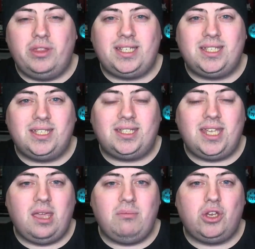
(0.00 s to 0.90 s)
This is a
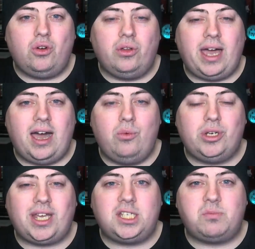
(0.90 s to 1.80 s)
team, you know, that I
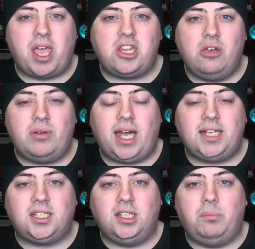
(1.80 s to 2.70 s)
would expect
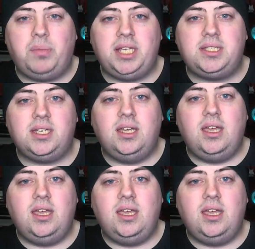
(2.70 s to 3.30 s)
Newcastle to beat.